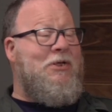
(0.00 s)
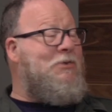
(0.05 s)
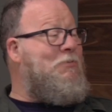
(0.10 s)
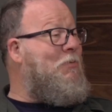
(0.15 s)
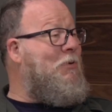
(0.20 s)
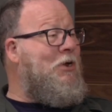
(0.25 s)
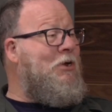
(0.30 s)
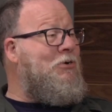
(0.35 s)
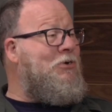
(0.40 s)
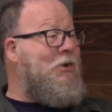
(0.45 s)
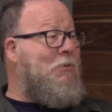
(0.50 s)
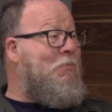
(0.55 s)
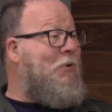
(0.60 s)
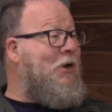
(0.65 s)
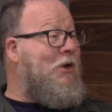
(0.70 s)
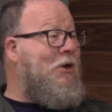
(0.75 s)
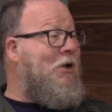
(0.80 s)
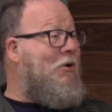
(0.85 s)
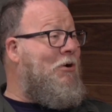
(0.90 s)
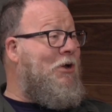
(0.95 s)
It's usually
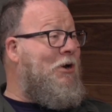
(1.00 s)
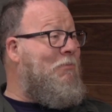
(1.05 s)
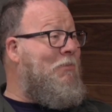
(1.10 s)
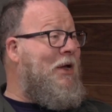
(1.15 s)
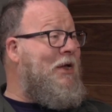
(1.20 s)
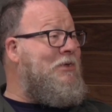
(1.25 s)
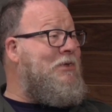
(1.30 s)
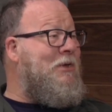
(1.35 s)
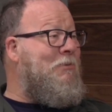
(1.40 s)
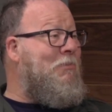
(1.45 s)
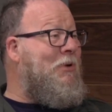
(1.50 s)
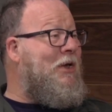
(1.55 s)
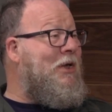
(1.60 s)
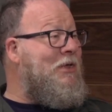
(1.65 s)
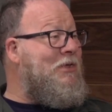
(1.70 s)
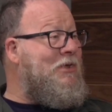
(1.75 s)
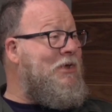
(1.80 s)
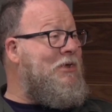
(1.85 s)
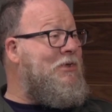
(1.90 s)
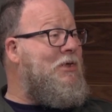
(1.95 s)
pretty doggone amazing
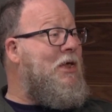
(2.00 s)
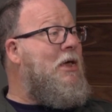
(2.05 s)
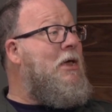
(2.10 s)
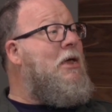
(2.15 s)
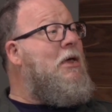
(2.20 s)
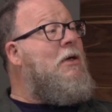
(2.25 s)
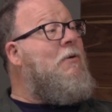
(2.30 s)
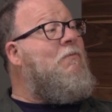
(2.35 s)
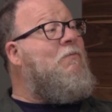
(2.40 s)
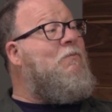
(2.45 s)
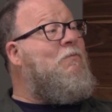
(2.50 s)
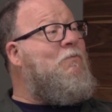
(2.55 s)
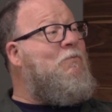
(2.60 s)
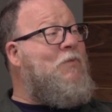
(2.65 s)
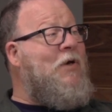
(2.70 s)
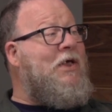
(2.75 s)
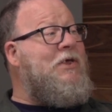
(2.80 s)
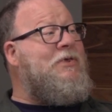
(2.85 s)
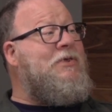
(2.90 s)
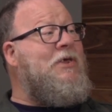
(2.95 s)
because he's
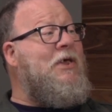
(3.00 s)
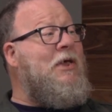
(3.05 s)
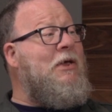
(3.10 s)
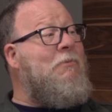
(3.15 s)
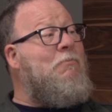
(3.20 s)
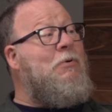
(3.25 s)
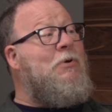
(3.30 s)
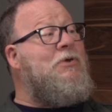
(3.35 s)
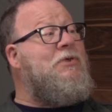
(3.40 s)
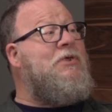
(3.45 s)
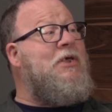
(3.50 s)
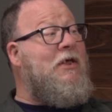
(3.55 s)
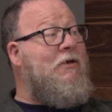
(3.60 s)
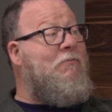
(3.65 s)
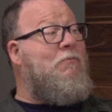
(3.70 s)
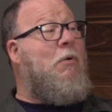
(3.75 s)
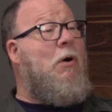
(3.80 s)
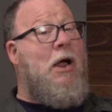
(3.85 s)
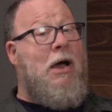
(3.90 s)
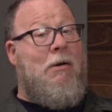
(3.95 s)
fixing
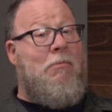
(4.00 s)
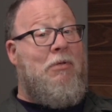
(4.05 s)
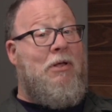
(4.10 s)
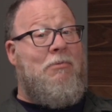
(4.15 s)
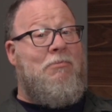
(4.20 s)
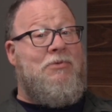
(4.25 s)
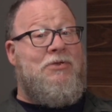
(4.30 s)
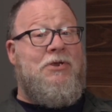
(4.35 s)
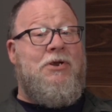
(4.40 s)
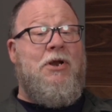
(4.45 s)
perceived problems.